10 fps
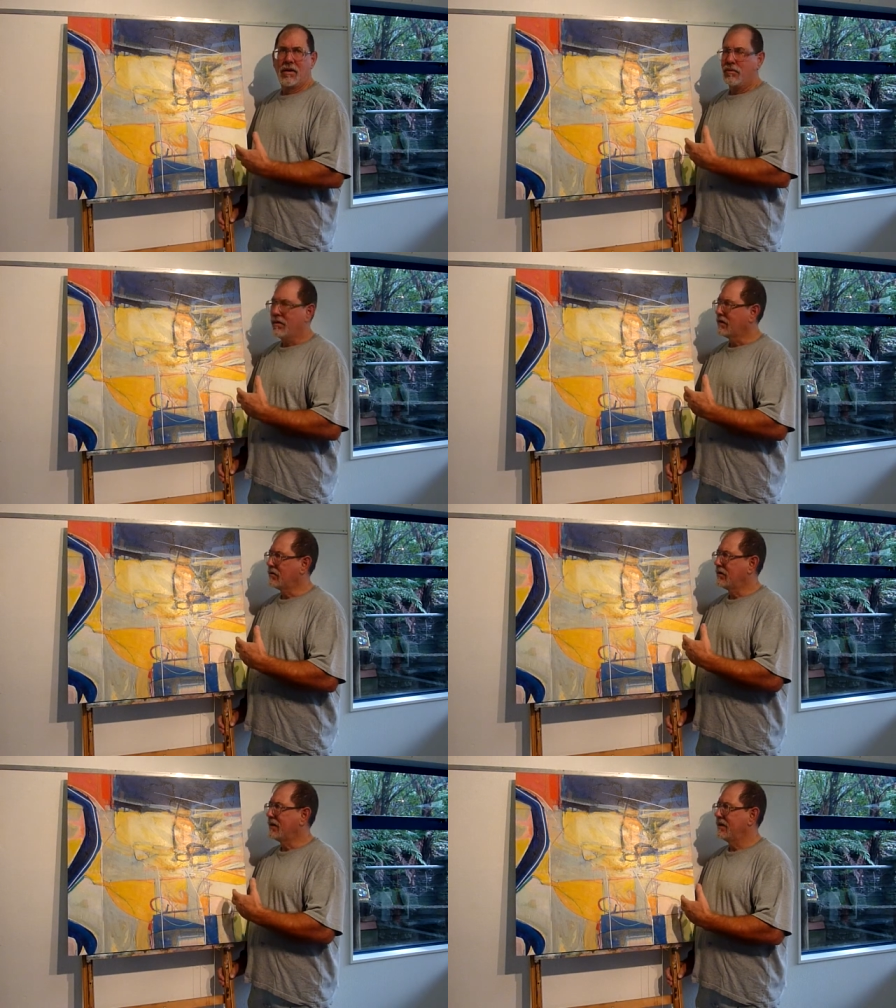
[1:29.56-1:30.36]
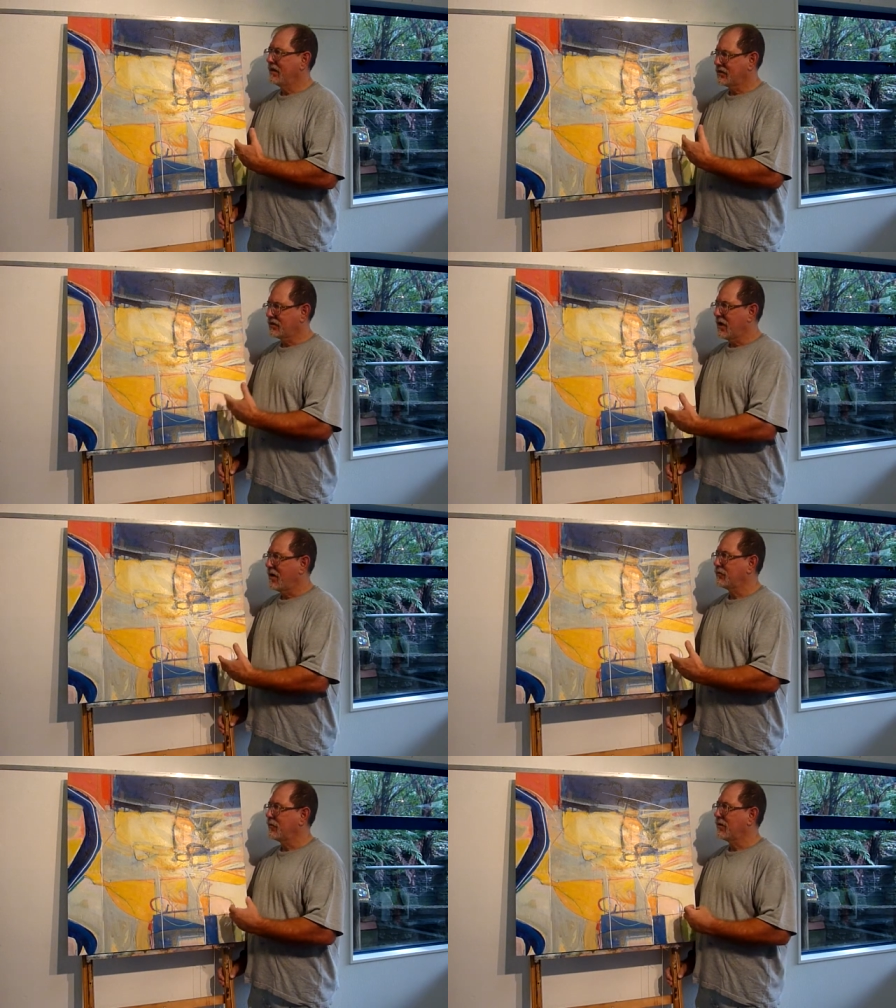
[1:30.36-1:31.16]
where to be
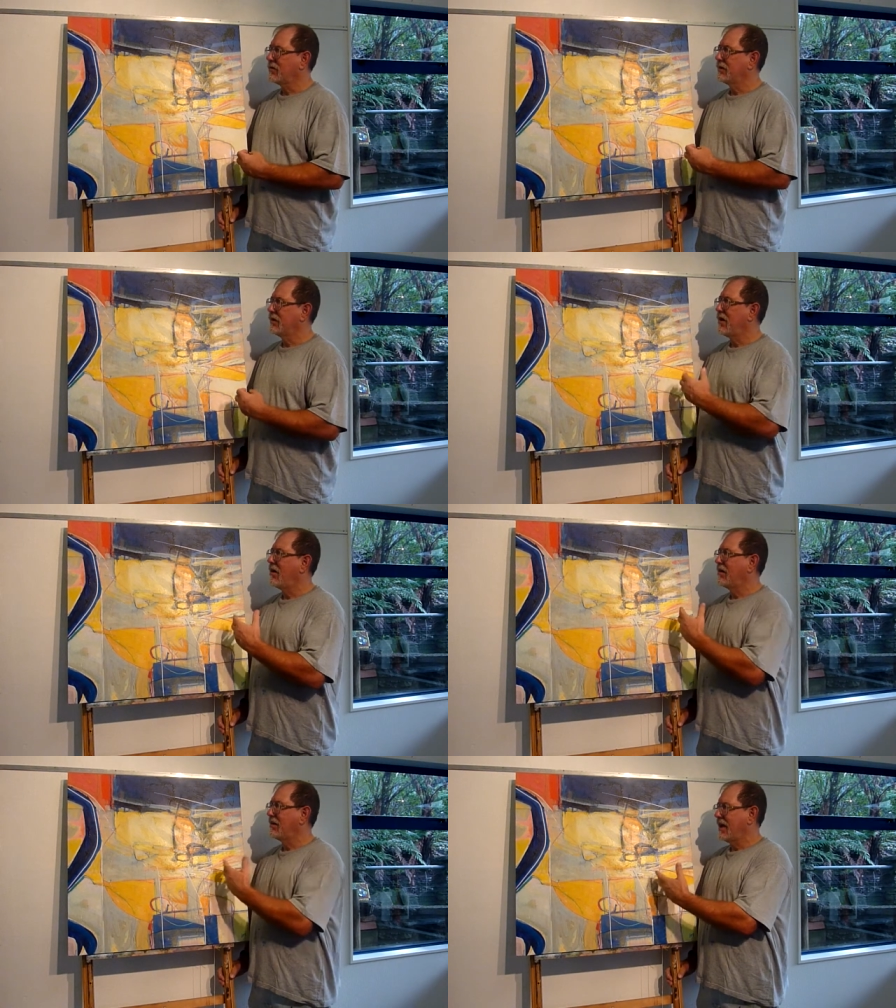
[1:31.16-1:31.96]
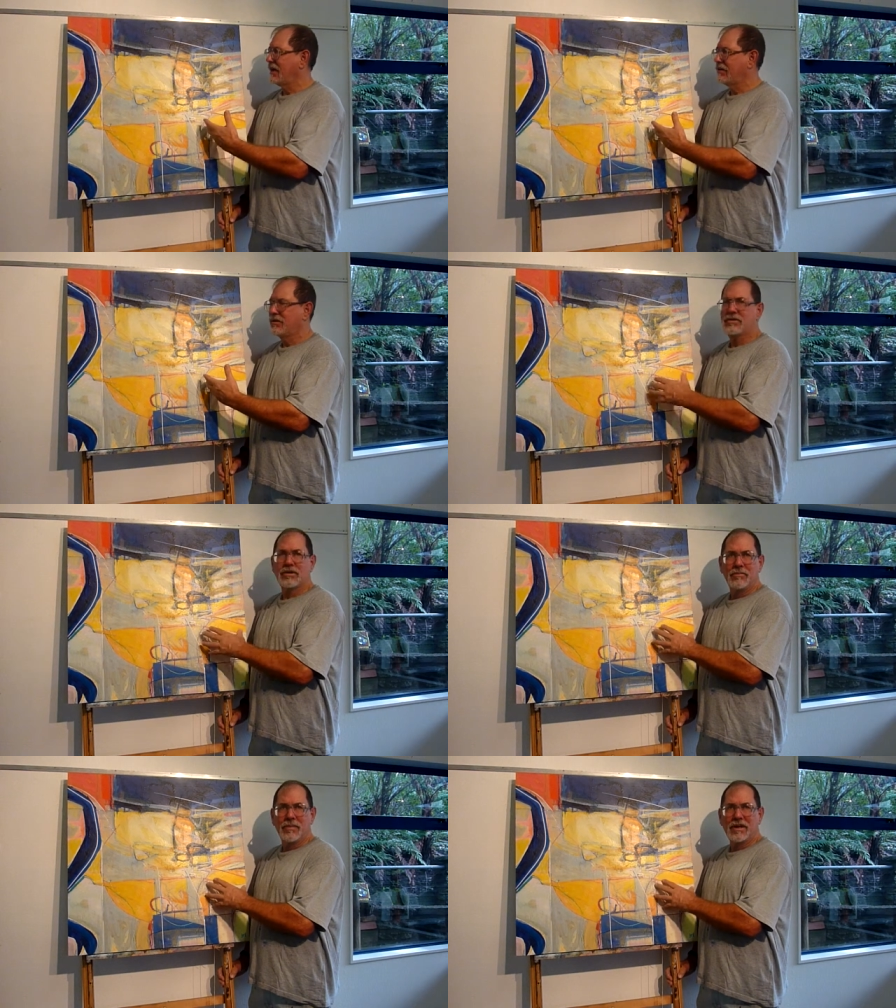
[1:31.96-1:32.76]
soft, where to be hard, how to use
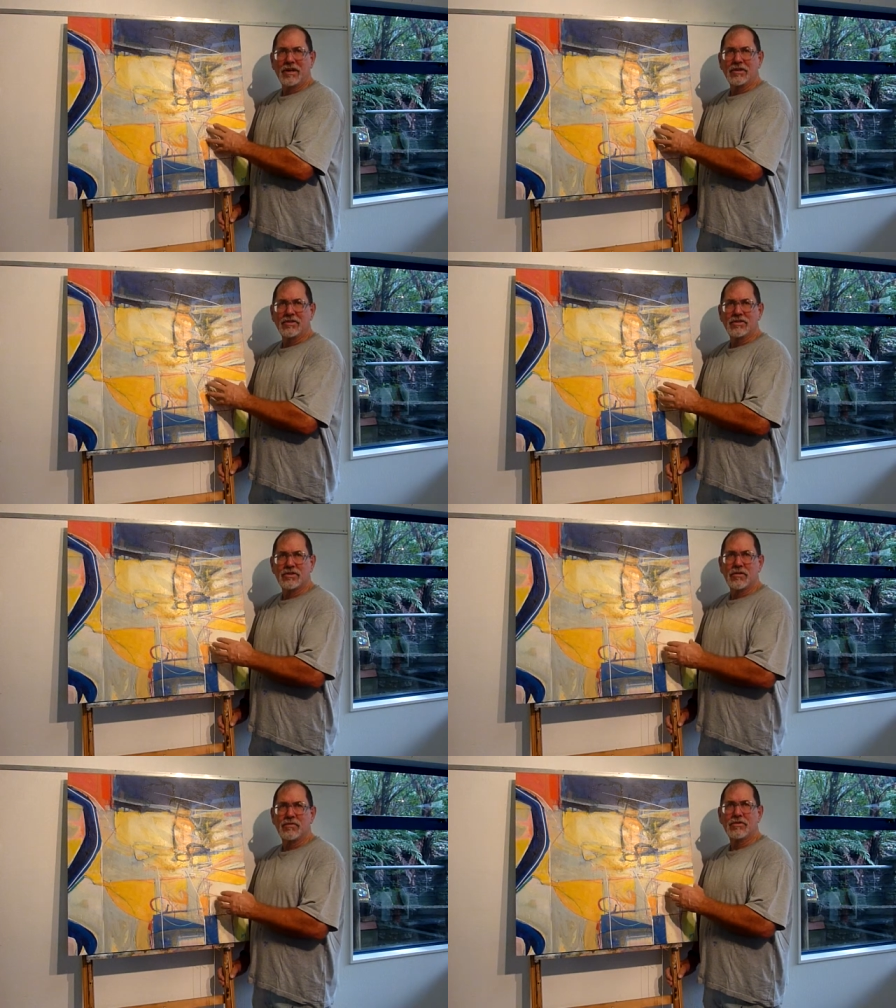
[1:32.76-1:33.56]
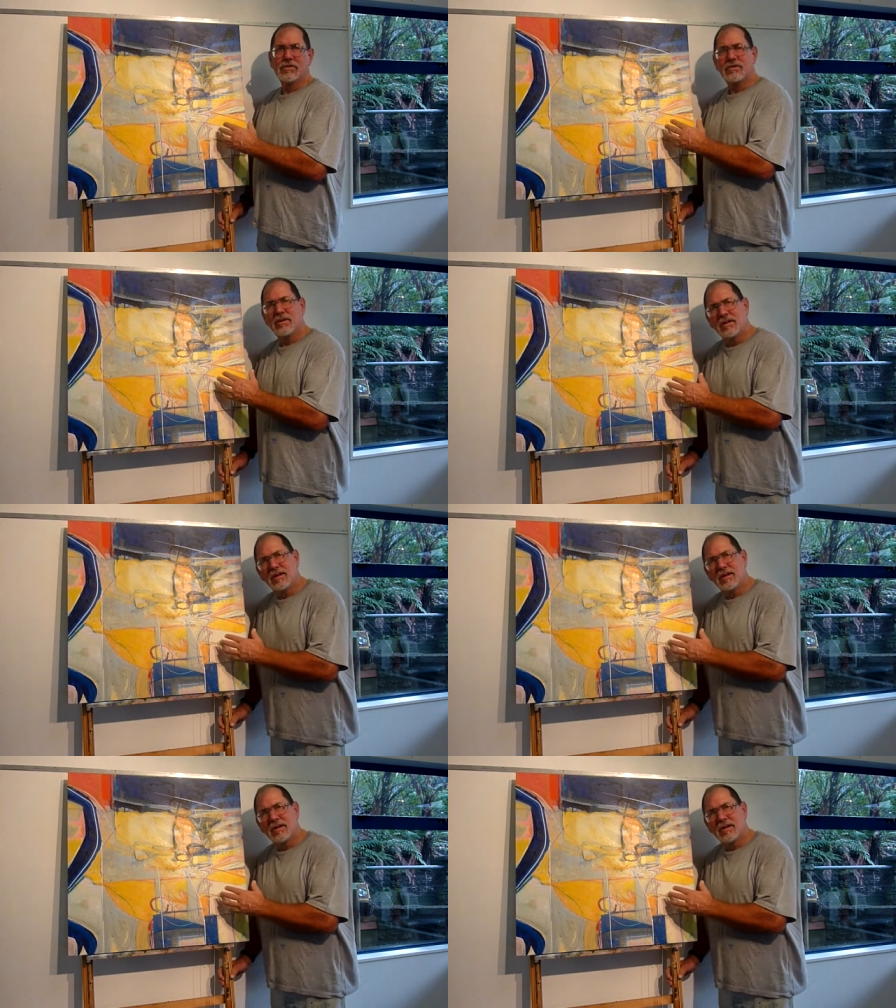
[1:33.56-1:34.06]
it to make a good surface,